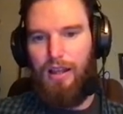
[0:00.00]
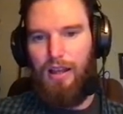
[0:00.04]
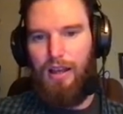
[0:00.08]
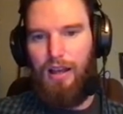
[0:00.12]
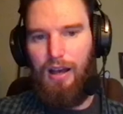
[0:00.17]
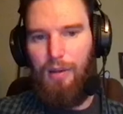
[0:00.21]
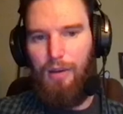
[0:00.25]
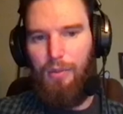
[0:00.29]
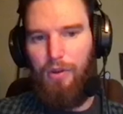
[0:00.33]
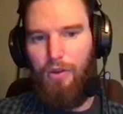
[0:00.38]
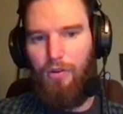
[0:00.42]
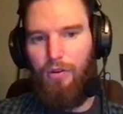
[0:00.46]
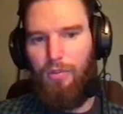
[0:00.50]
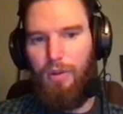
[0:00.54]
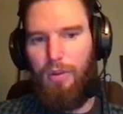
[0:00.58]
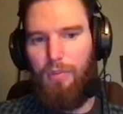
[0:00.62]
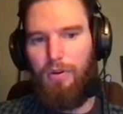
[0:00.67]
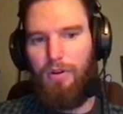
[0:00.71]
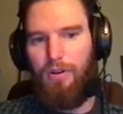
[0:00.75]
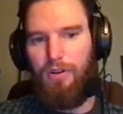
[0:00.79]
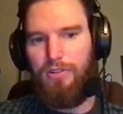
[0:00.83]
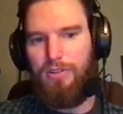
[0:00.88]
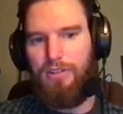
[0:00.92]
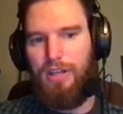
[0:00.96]
And
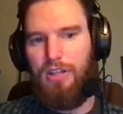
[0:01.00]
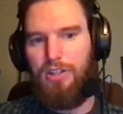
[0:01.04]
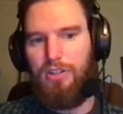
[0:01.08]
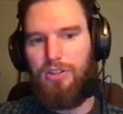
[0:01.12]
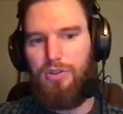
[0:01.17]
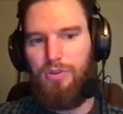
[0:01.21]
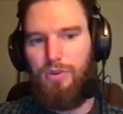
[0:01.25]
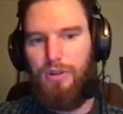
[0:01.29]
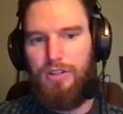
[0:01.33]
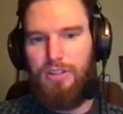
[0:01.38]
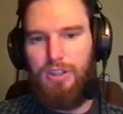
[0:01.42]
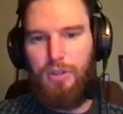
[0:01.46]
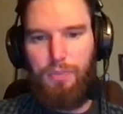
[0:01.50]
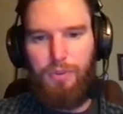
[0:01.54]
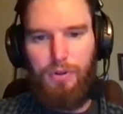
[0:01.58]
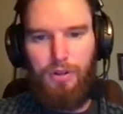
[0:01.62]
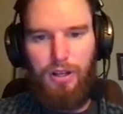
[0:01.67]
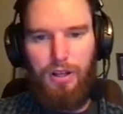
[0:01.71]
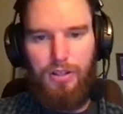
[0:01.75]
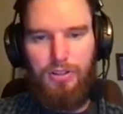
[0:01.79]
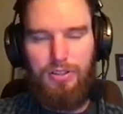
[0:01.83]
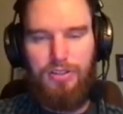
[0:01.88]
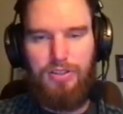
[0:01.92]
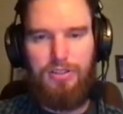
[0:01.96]
remember, stage 3 is the
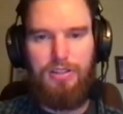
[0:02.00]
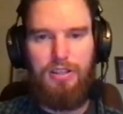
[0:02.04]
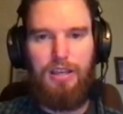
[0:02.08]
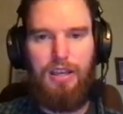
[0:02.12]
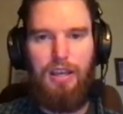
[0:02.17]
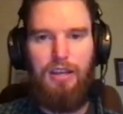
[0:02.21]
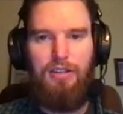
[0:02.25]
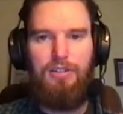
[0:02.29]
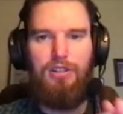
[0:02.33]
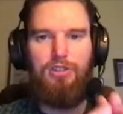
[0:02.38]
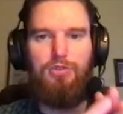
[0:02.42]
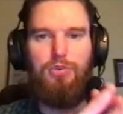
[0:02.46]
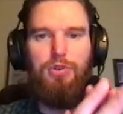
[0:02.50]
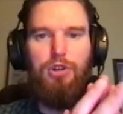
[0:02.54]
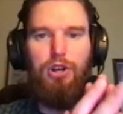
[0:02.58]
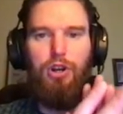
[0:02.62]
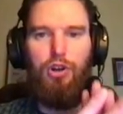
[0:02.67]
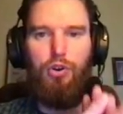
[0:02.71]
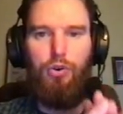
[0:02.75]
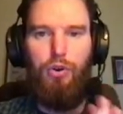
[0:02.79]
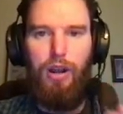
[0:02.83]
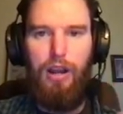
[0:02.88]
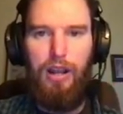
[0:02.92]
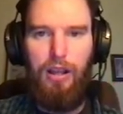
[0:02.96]
production stage. That's when you're
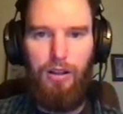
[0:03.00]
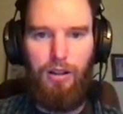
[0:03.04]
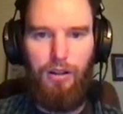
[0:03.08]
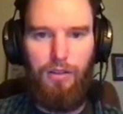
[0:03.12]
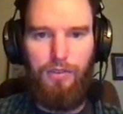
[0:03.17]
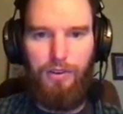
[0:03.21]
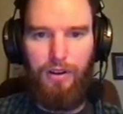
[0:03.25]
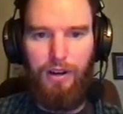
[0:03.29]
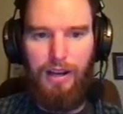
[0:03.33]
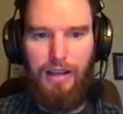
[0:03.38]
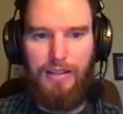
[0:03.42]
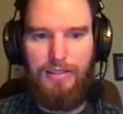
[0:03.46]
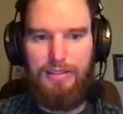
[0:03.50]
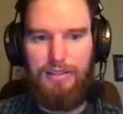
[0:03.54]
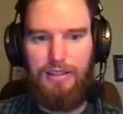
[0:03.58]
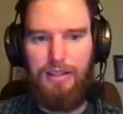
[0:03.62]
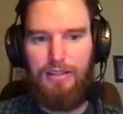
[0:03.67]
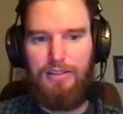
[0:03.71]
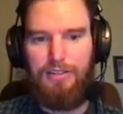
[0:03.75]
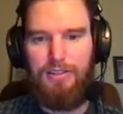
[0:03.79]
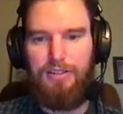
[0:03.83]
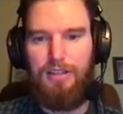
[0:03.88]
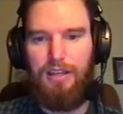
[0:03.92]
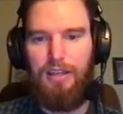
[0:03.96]
creating all of your
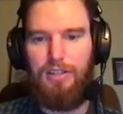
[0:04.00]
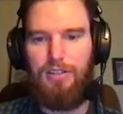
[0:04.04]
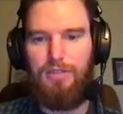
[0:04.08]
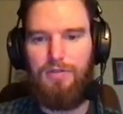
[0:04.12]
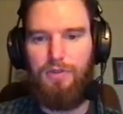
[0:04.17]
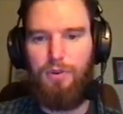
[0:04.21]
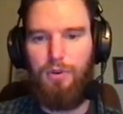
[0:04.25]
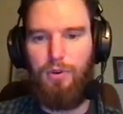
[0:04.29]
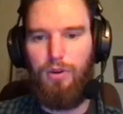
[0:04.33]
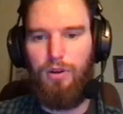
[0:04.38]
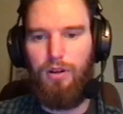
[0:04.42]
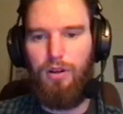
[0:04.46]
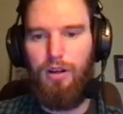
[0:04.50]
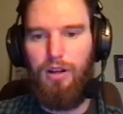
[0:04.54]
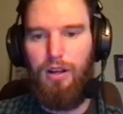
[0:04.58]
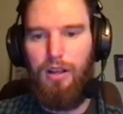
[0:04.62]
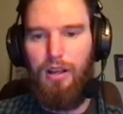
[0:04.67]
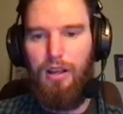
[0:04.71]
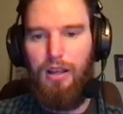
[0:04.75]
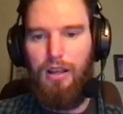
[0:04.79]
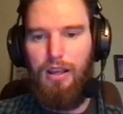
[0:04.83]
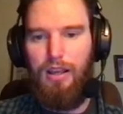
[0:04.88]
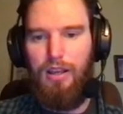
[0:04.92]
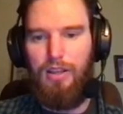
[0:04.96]
assets. Stage 4
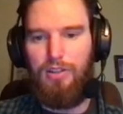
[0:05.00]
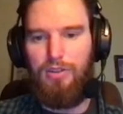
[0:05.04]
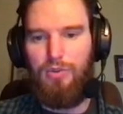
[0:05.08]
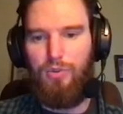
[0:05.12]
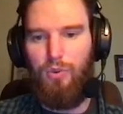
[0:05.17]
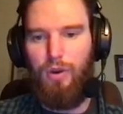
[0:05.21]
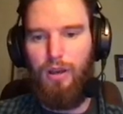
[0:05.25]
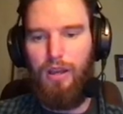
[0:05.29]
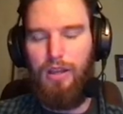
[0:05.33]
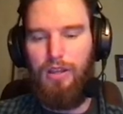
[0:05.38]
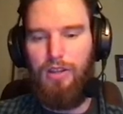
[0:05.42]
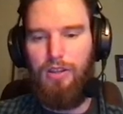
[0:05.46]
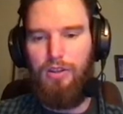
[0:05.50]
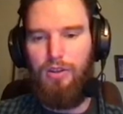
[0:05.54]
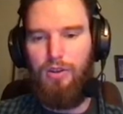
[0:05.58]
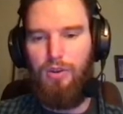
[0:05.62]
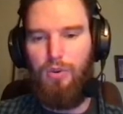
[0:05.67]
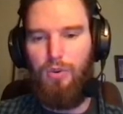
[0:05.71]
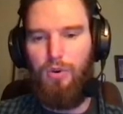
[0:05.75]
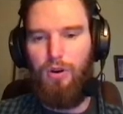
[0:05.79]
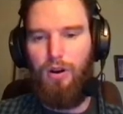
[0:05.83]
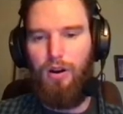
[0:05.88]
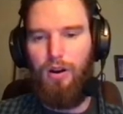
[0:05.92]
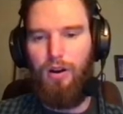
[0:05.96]
is when
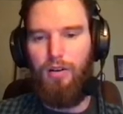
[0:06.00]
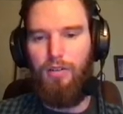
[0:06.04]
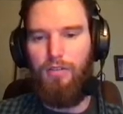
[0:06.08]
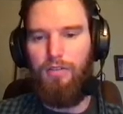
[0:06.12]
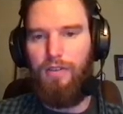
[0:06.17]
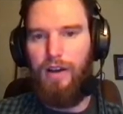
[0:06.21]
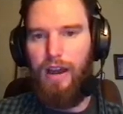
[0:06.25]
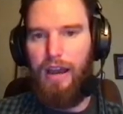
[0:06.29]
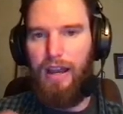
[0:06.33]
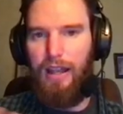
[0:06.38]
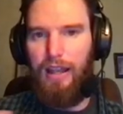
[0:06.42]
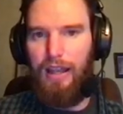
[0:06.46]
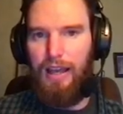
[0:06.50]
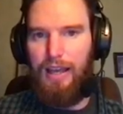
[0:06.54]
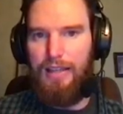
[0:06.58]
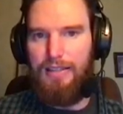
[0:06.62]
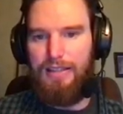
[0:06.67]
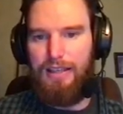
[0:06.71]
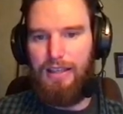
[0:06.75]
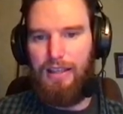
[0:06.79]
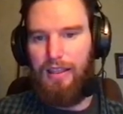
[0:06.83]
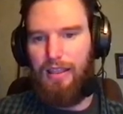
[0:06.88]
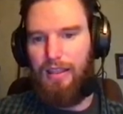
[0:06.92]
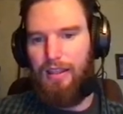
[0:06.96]
you are
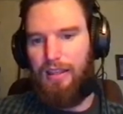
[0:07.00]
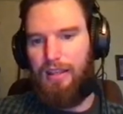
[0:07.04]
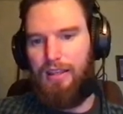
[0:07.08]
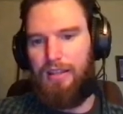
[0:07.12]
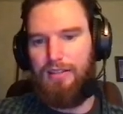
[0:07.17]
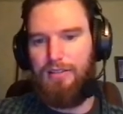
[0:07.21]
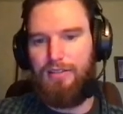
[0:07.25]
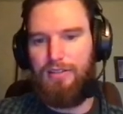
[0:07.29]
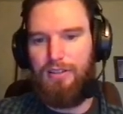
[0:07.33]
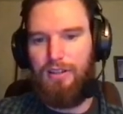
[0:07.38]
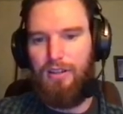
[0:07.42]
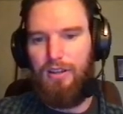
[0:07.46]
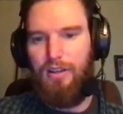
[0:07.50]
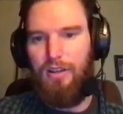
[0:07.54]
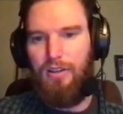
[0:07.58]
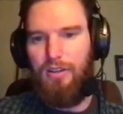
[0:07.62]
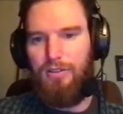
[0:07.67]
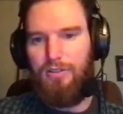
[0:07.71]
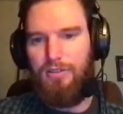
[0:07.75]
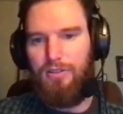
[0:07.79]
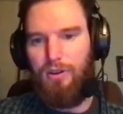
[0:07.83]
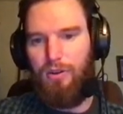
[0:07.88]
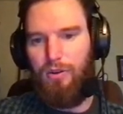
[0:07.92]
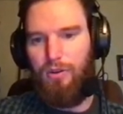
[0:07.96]
finalizing things.
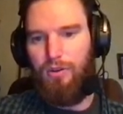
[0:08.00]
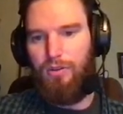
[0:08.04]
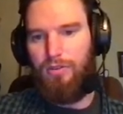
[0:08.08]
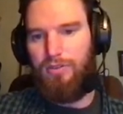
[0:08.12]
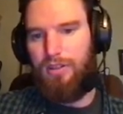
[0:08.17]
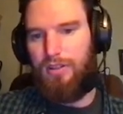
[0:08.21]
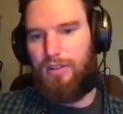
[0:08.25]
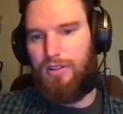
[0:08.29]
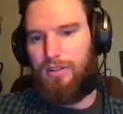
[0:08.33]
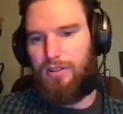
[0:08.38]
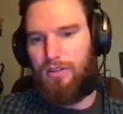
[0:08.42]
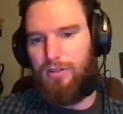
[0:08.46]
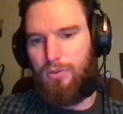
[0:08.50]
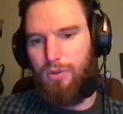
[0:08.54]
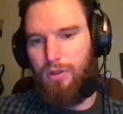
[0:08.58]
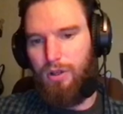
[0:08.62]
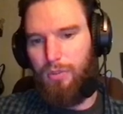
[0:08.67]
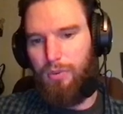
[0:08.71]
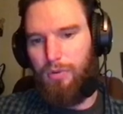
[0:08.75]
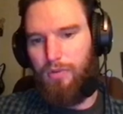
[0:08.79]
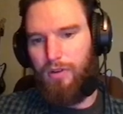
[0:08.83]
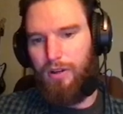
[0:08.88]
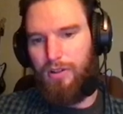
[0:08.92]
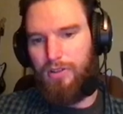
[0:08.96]
So you'll see this is when your
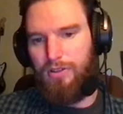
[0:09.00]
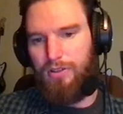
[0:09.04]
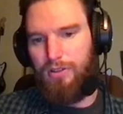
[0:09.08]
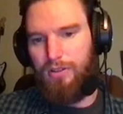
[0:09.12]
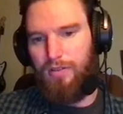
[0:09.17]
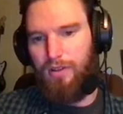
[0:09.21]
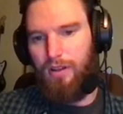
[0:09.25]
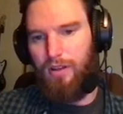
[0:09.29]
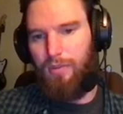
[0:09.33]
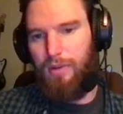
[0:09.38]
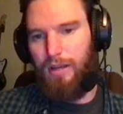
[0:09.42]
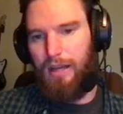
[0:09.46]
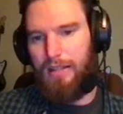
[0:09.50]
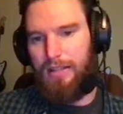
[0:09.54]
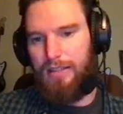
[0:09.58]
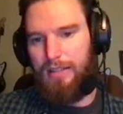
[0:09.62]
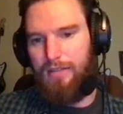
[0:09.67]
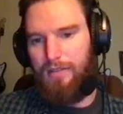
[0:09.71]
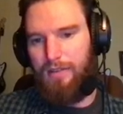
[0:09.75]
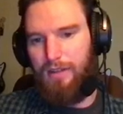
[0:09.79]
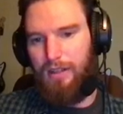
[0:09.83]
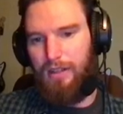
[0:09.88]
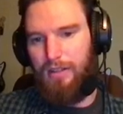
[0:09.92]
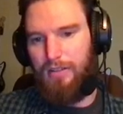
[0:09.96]
professional development
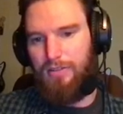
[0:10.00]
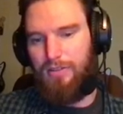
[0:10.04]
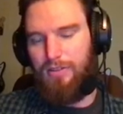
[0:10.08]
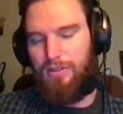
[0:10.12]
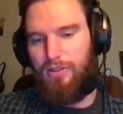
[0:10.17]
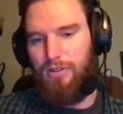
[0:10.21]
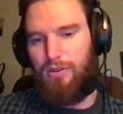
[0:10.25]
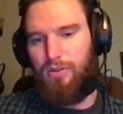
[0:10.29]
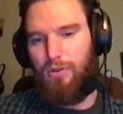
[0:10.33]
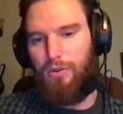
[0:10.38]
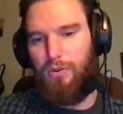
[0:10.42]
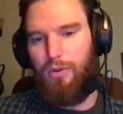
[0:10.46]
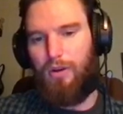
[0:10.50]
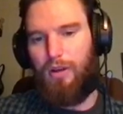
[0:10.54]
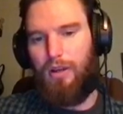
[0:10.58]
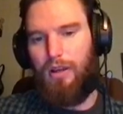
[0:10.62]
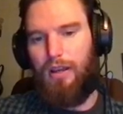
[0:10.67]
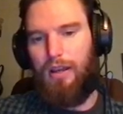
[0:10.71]
activity is due.